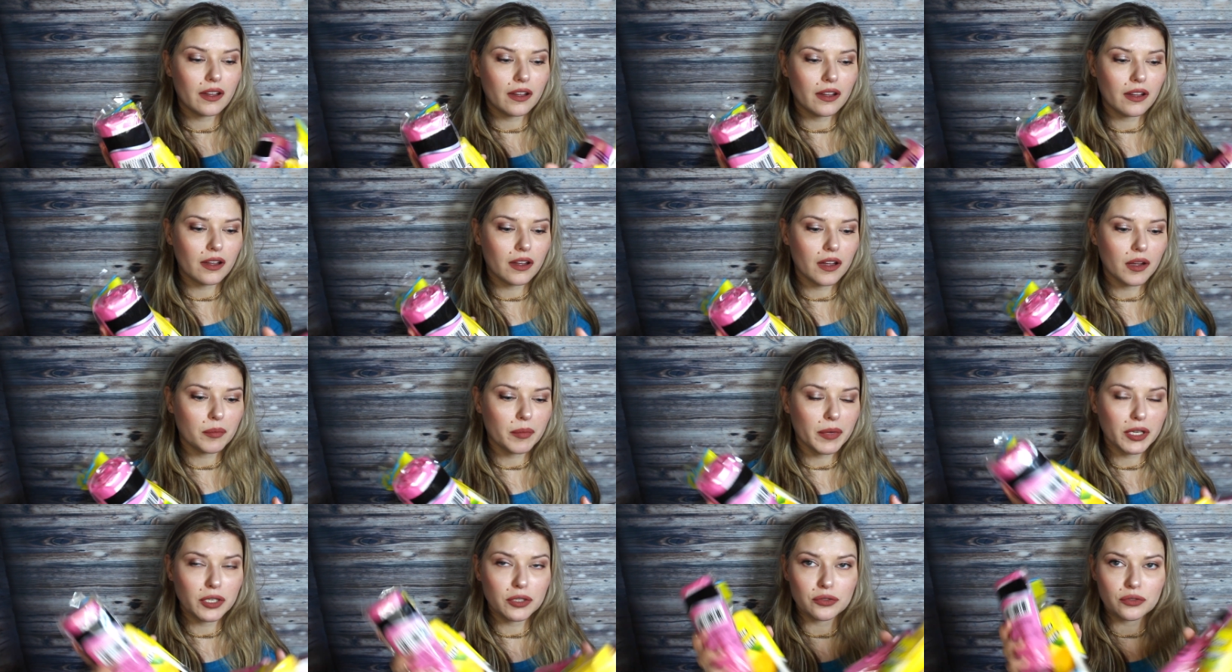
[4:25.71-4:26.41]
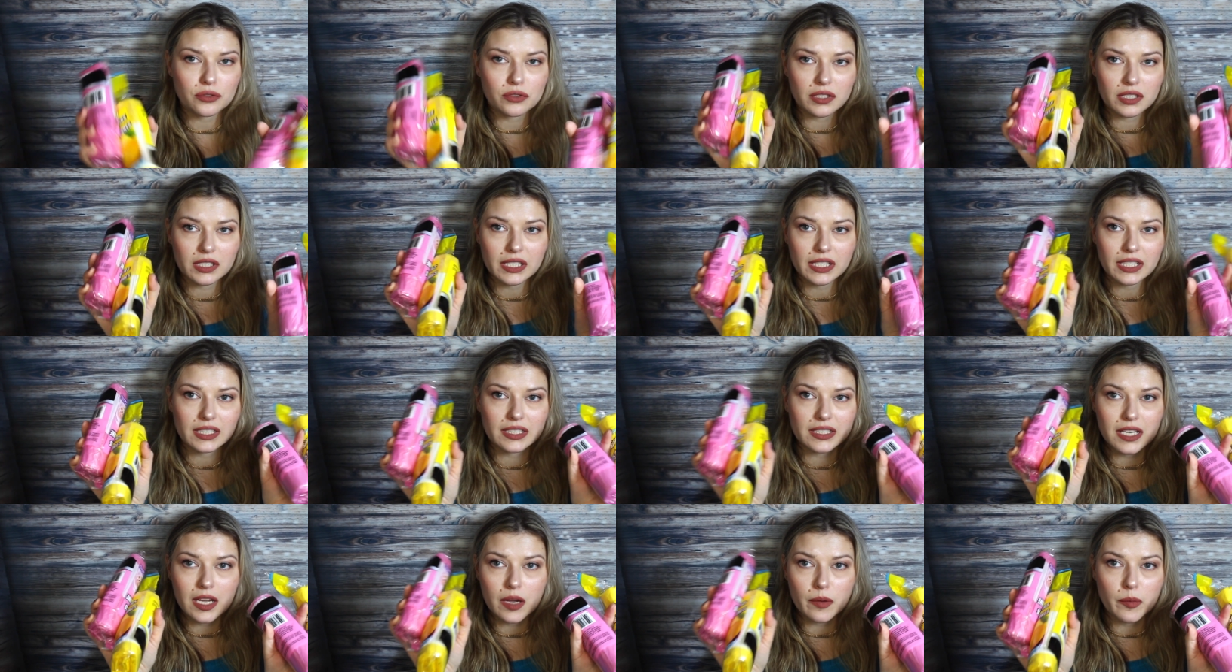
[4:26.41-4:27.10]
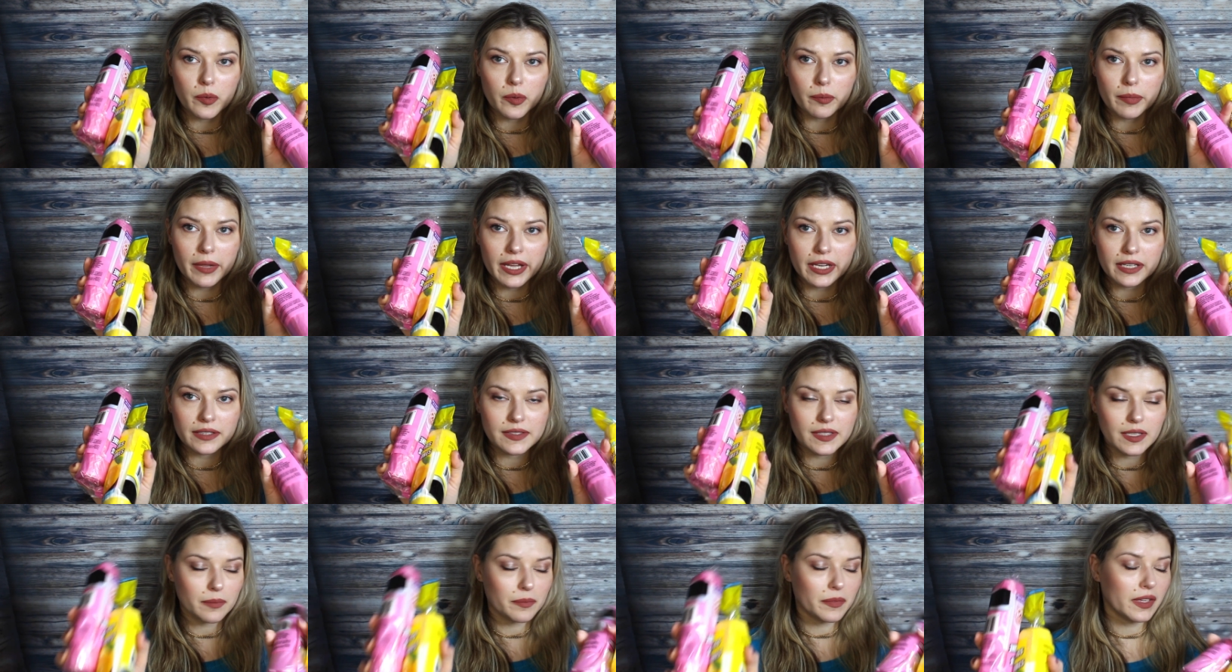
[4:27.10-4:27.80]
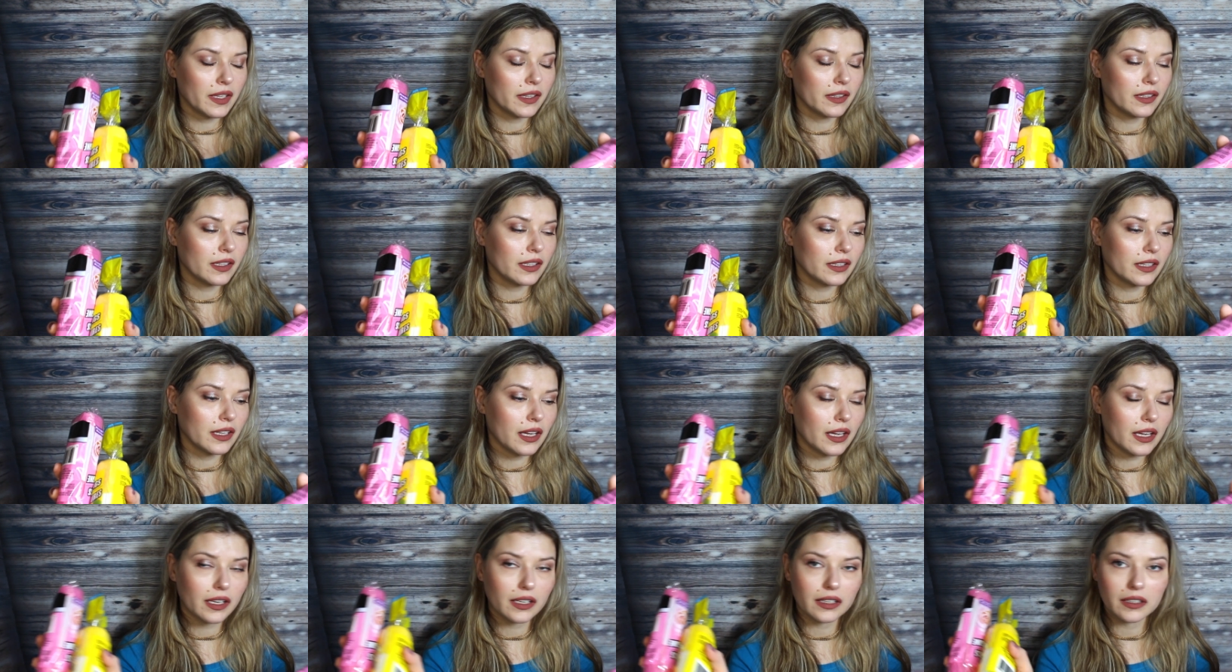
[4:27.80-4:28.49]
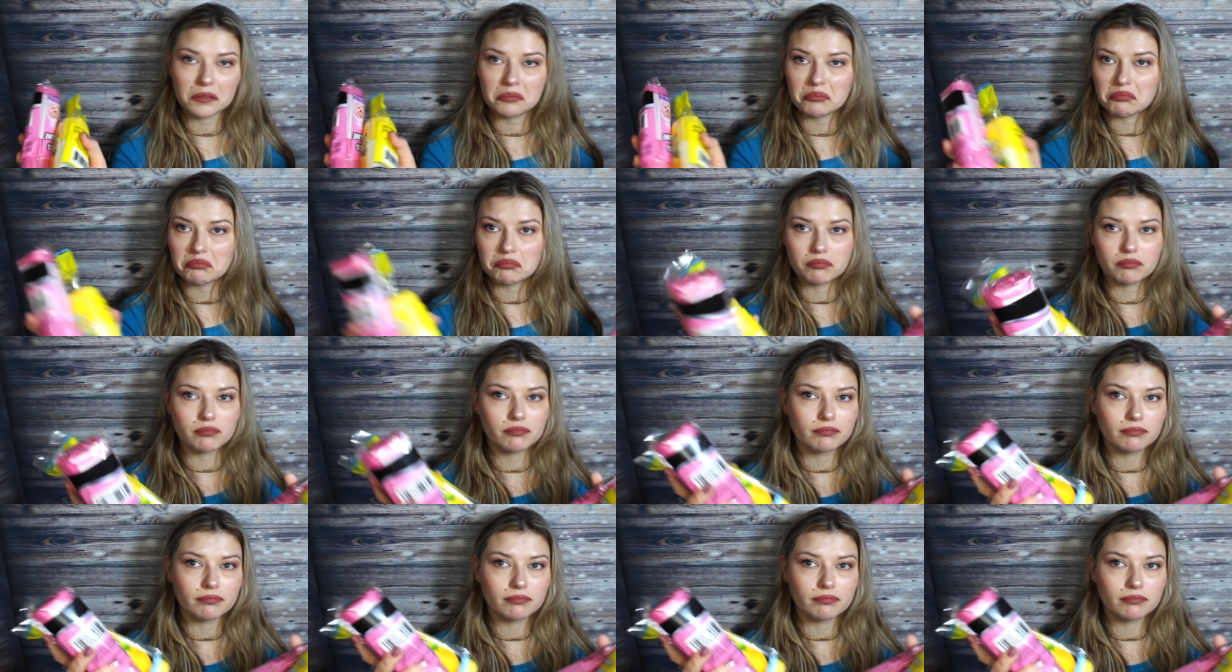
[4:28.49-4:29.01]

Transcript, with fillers: Um, I usually like double bag something like that and